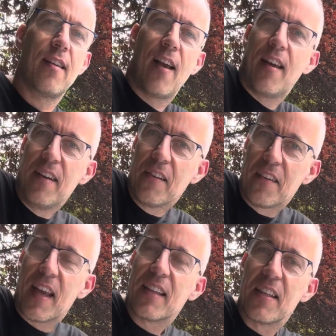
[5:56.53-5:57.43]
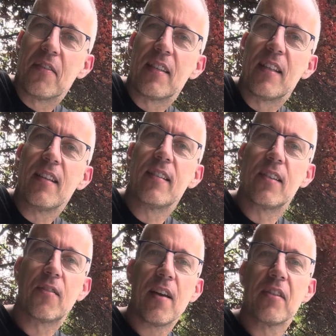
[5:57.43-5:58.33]
A little negativity, the
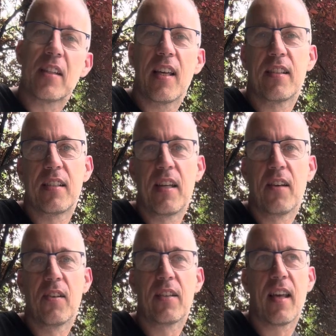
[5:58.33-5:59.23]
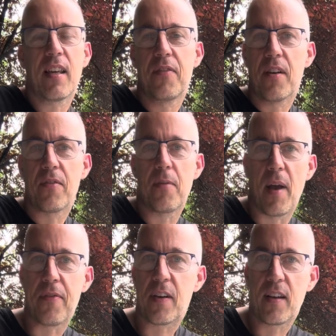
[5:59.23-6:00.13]
driver's license here look like if you are from
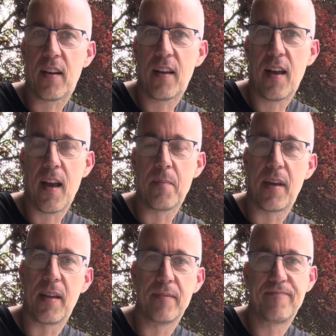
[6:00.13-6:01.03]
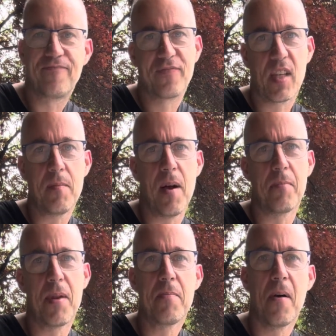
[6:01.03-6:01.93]
Africa. I mean, come on
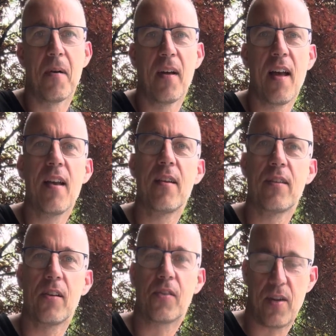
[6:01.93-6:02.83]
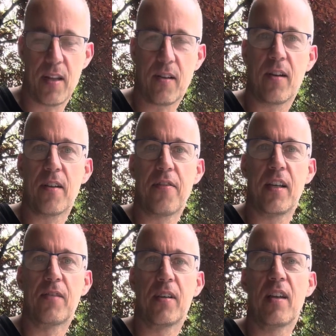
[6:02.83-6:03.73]
people, those credit card
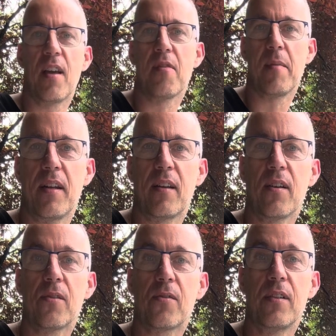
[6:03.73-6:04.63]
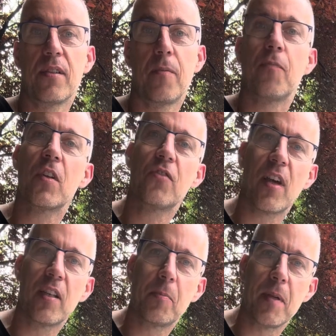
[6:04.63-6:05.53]
things what you have in countries, the
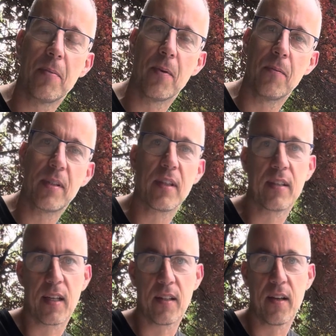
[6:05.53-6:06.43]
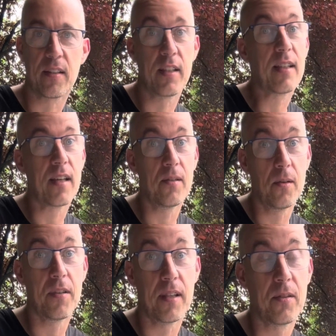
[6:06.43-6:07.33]
Chinese people with the technology can do
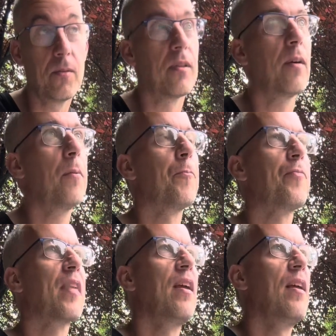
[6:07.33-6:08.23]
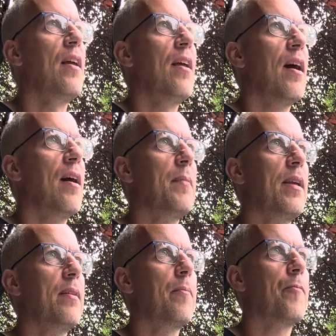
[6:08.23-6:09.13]
that too, no? I
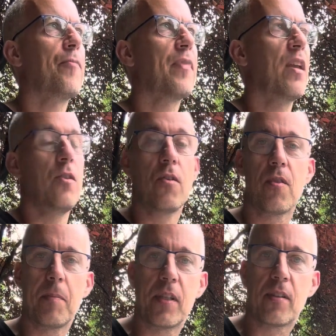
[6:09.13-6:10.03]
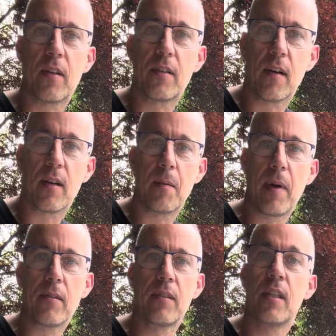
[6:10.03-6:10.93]
mean, in Europe they start talking
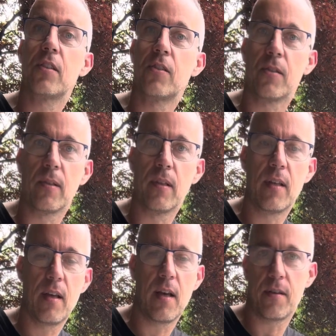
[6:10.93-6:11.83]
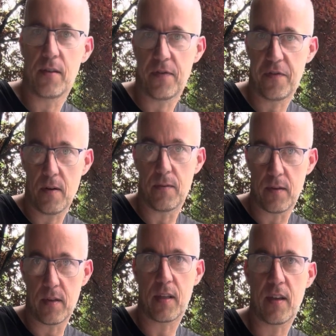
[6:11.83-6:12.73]
about digital on your phone,
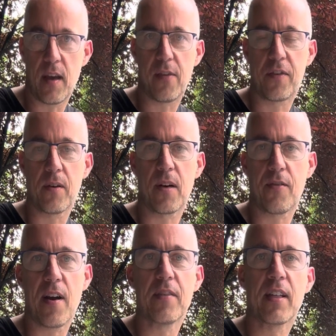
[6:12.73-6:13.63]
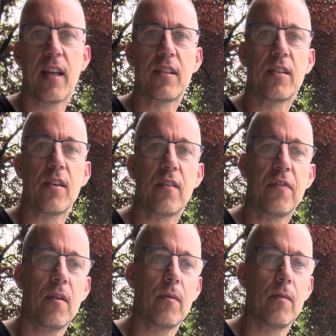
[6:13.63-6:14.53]
that you have your driver's license on your
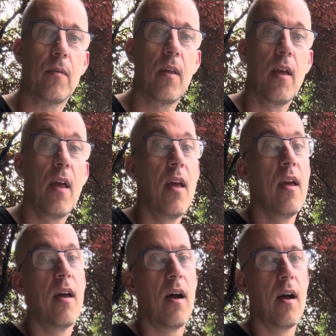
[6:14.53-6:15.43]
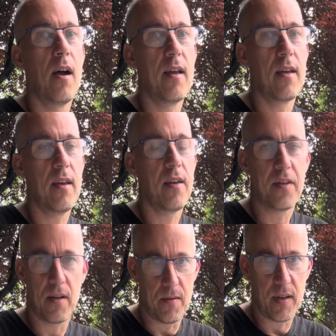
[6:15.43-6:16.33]
phone. If you
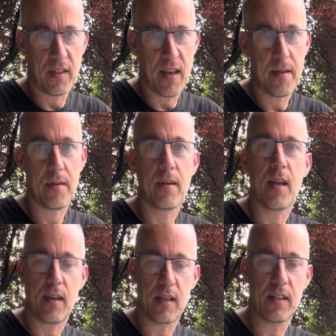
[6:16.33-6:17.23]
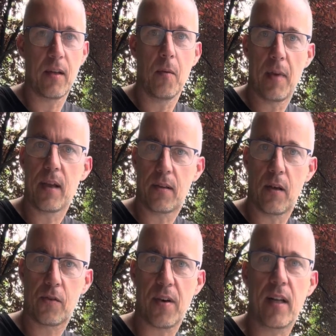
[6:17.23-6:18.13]
don't want that, they can still make those
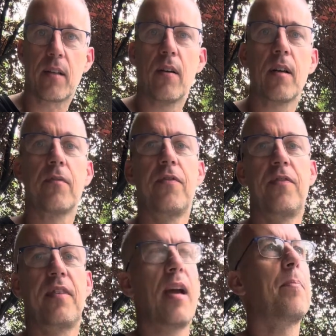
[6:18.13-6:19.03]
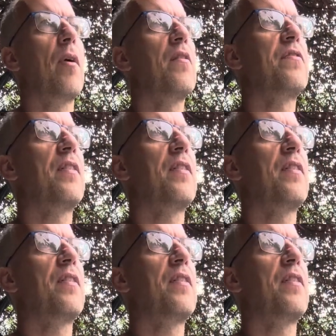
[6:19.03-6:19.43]
credit card type of